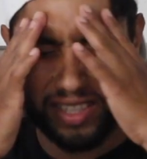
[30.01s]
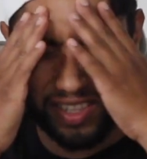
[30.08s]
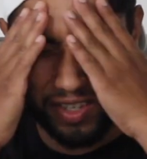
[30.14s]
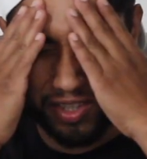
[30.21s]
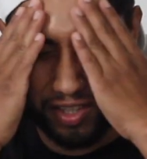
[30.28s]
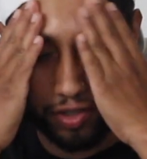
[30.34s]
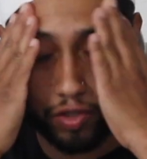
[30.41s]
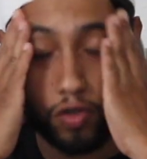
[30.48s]

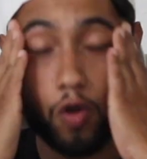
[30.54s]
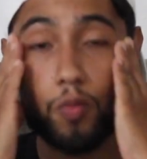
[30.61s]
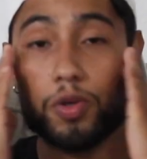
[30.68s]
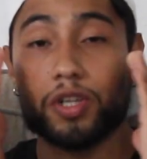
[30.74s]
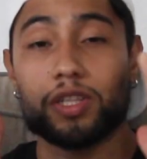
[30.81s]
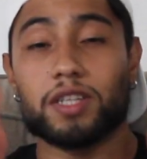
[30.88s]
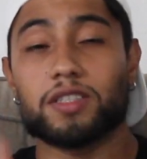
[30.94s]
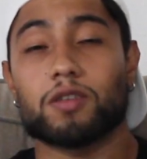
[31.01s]
There's so
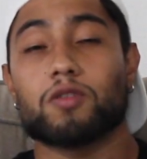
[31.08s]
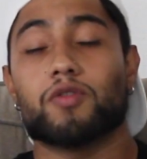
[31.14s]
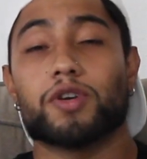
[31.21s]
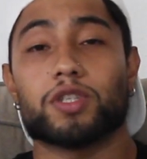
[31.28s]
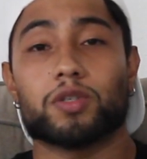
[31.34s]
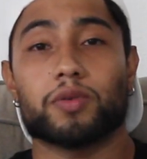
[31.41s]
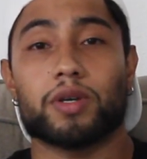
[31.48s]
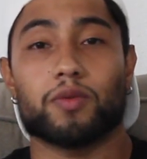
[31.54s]
many things that go
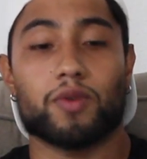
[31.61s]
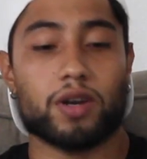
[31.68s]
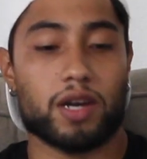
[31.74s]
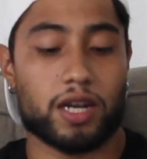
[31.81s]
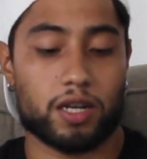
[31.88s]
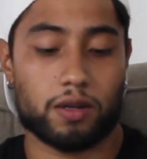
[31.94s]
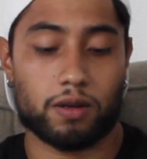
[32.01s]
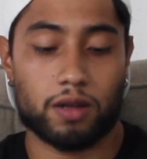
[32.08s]
into it. What
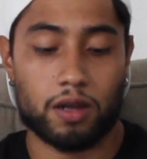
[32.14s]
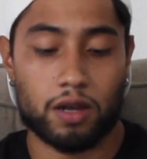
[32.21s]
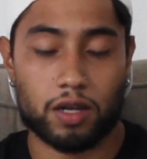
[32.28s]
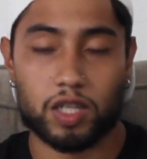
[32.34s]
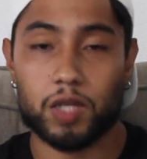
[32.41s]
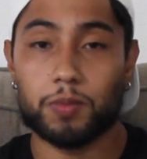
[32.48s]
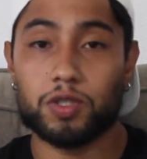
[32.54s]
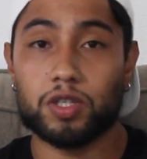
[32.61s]
kind of
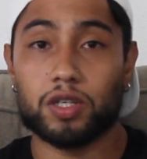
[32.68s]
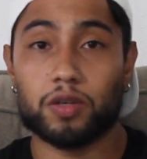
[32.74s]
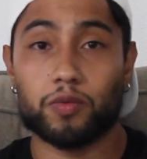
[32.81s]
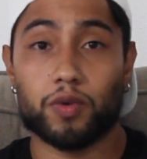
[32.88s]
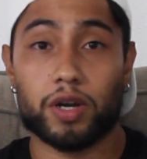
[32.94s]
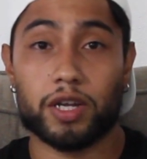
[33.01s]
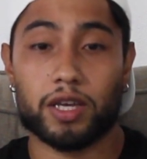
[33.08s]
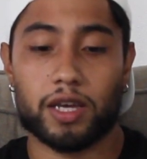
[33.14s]
clippers you
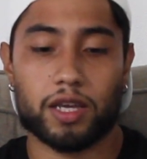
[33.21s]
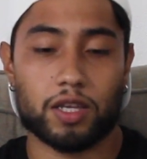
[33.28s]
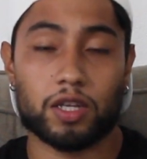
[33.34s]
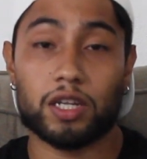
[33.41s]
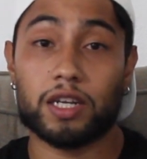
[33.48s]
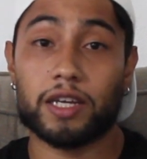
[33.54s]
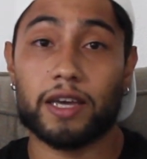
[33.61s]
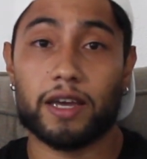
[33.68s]

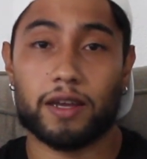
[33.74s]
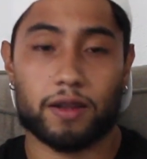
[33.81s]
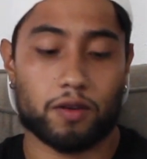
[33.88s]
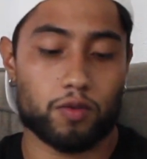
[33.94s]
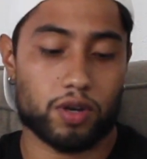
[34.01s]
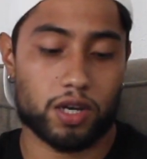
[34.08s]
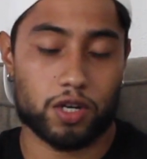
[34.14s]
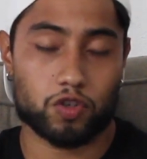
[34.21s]
need to get.
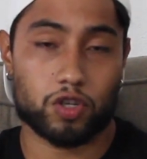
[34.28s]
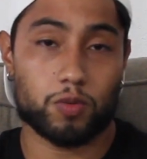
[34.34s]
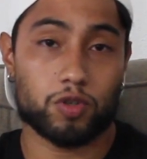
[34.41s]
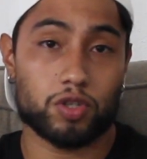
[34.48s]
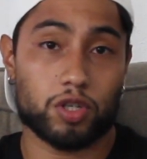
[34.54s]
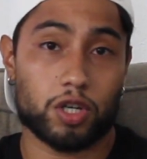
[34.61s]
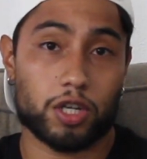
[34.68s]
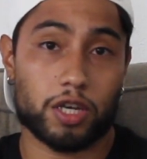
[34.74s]
What kind of
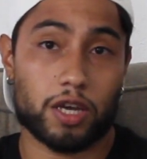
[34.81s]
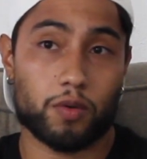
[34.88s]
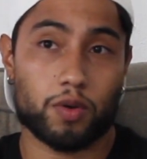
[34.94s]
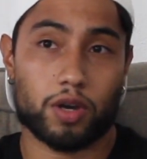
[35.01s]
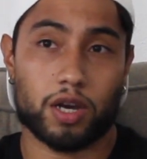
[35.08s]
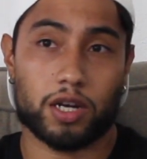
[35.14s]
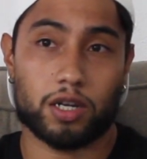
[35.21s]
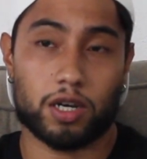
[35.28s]
trimmers you need to get.
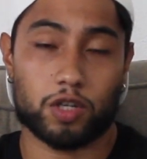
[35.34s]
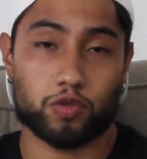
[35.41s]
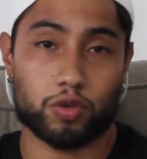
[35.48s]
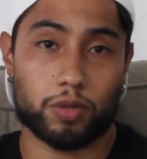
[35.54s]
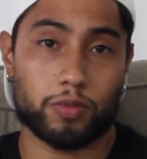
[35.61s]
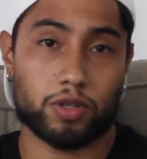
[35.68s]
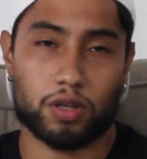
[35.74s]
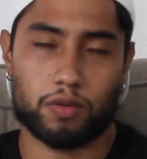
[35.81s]
What kind of
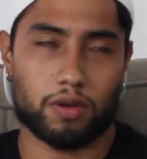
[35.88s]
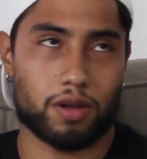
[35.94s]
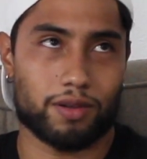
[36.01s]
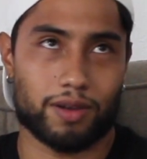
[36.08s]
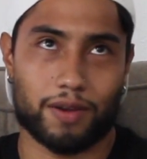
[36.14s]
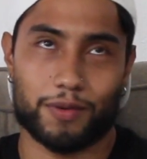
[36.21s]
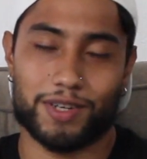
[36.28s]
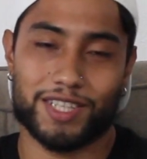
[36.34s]
trimmers?
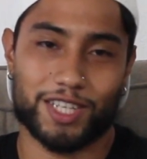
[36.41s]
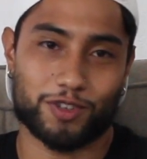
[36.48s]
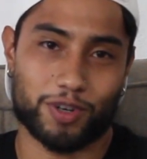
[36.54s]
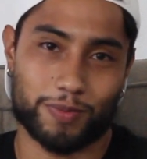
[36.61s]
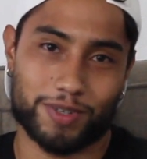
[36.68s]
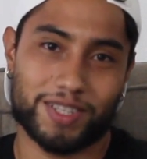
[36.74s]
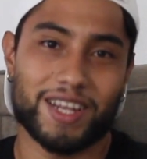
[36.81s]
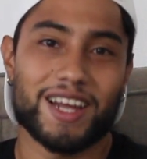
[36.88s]
I already said
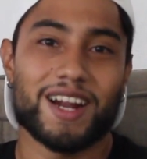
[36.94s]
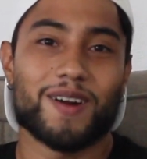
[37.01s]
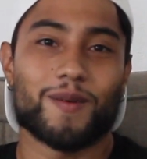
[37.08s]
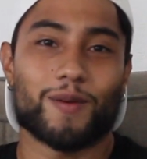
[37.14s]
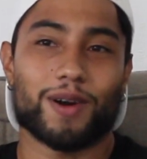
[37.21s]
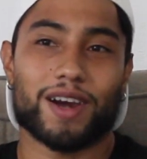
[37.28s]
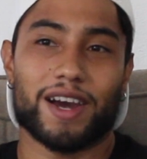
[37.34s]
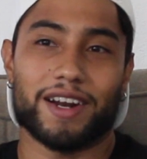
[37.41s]
trimmers.
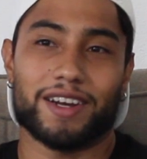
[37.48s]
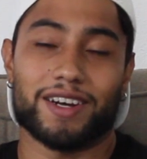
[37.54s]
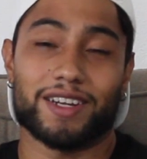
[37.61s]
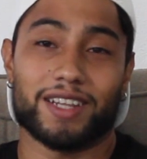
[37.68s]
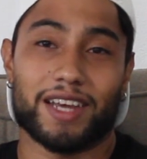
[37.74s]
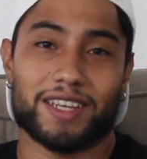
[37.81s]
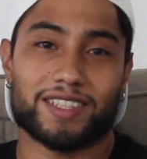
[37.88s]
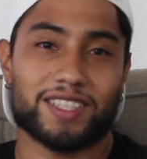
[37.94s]
What kind
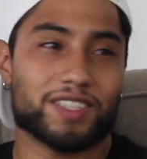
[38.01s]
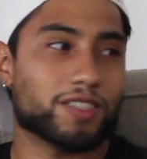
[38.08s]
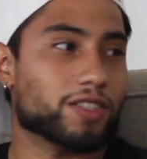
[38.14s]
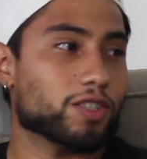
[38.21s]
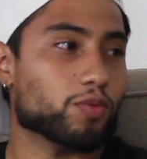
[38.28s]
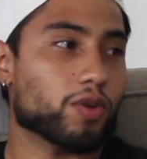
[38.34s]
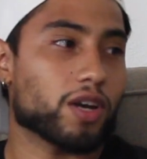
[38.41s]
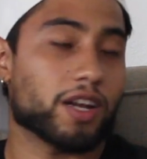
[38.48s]
of like
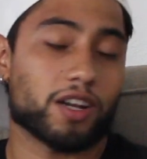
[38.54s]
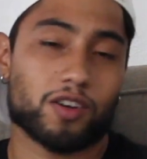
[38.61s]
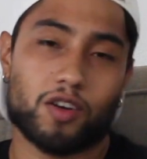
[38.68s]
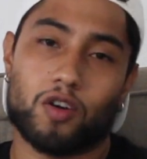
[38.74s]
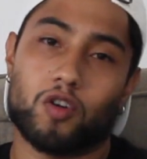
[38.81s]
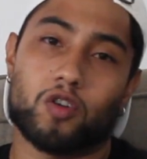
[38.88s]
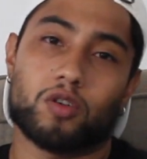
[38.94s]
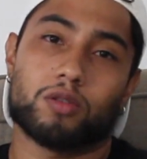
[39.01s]
scissors? What kind of
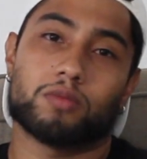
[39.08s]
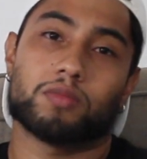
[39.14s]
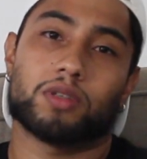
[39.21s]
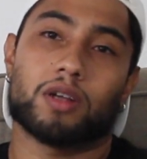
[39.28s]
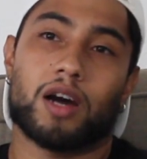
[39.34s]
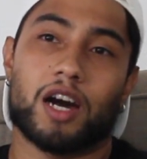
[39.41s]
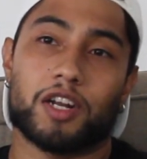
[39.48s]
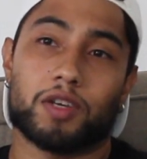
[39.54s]
combs?
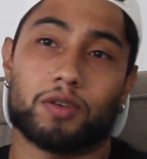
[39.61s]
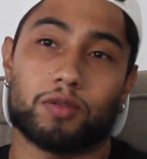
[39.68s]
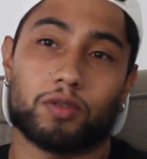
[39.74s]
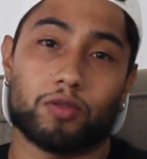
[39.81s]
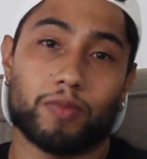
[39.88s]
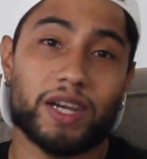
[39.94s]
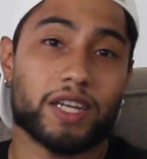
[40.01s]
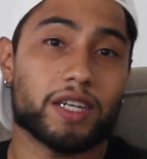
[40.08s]
How do you
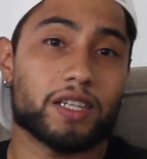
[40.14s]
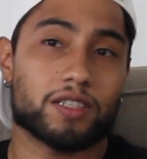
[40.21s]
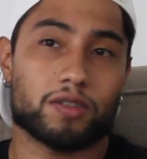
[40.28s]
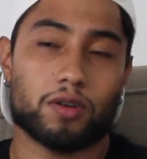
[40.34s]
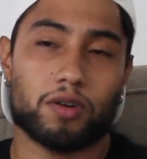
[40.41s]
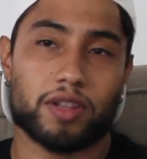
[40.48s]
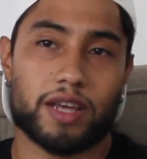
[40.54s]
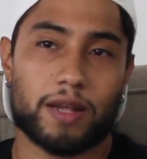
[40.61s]
do maintenance
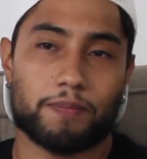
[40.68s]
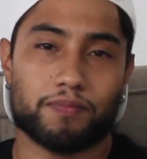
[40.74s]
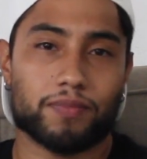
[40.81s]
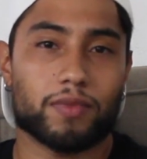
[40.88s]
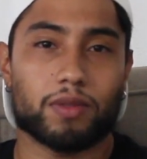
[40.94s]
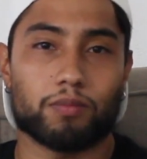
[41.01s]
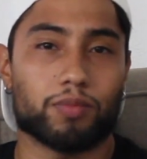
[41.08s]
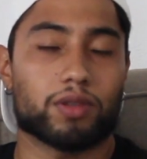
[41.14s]
and all that?
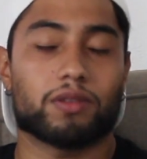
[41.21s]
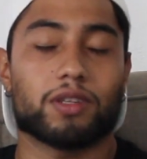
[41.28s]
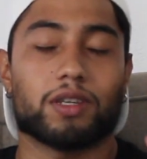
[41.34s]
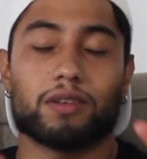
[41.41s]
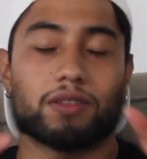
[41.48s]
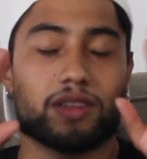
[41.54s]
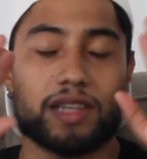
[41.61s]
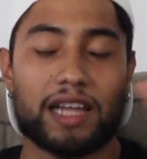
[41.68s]
But
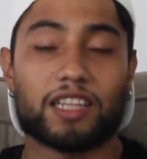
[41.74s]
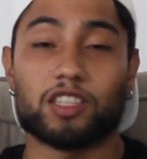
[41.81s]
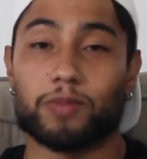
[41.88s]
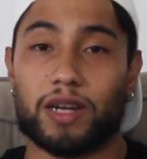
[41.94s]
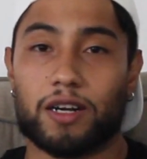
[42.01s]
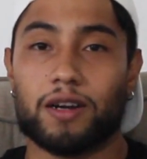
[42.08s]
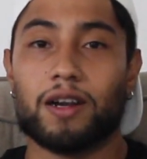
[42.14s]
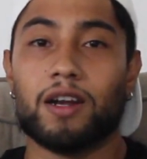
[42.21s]
that doesn't
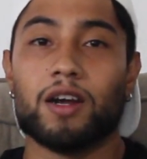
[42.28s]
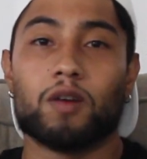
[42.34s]
matter.